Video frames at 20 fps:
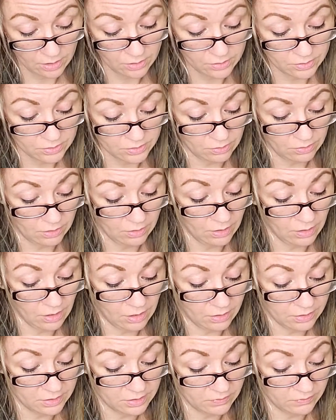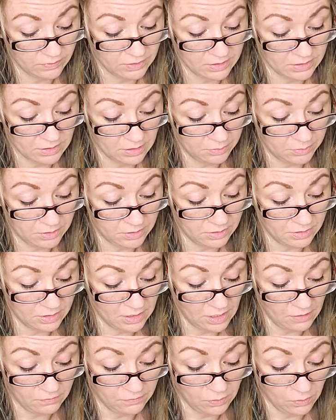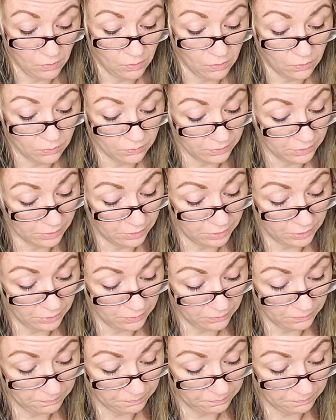so that gods of acceptance have no hold on you.